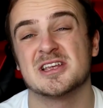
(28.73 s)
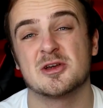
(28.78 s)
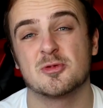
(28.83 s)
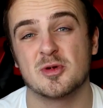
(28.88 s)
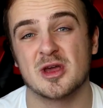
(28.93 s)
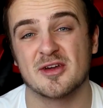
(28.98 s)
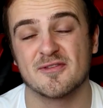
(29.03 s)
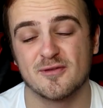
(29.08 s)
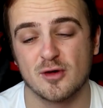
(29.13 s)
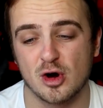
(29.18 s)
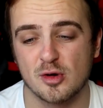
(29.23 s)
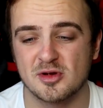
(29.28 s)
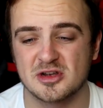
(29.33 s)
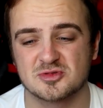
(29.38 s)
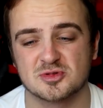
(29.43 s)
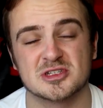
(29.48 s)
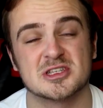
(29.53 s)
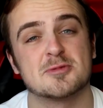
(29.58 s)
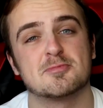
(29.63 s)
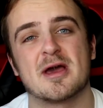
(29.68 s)
League week 4,
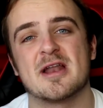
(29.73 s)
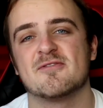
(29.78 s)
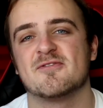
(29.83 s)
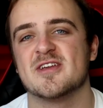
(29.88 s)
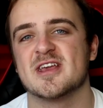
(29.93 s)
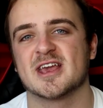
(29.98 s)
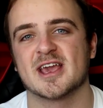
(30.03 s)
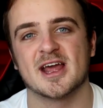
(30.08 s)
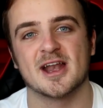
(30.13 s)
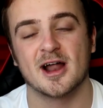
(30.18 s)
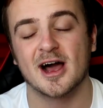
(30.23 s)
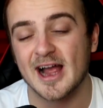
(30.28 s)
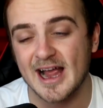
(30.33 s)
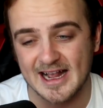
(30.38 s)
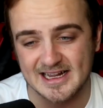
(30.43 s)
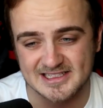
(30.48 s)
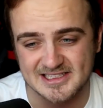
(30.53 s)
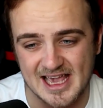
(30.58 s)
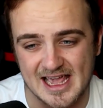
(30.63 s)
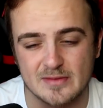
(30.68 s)
which was the Benfica and
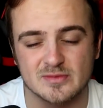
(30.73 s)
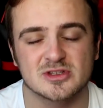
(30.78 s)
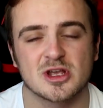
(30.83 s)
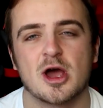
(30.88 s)
Ajax game.